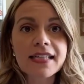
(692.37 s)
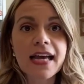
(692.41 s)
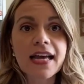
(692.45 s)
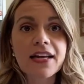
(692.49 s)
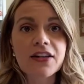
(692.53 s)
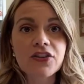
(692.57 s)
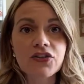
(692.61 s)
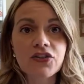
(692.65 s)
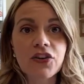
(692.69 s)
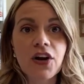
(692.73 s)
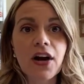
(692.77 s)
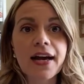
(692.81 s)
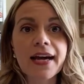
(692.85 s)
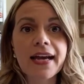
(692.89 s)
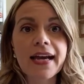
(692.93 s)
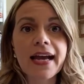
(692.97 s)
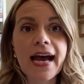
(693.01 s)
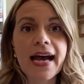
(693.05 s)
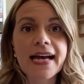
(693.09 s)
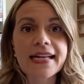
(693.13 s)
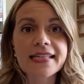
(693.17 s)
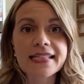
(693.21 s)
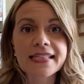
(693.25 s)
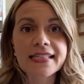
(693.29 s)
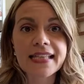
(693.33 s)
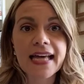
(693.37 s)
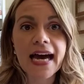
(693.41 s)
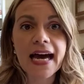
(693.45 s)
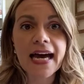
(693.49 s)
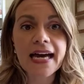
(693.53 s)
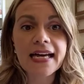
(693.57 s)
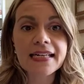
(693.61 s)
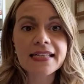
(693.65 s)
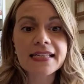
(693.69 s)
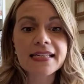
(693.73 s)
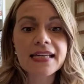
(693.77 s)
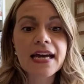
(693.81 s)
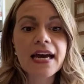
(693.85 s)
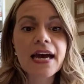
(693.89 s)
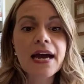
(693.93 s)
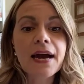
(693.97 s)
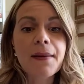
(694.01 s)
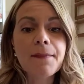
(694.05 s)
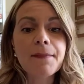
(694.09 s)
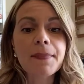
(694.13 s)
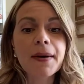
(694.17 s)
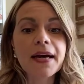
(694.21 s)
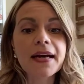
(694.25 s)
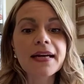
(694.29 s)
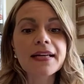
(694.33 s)
and dry as that,
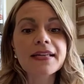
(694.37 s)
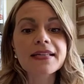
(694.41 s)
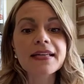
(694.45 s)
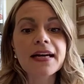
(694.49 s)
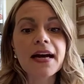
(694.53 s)
but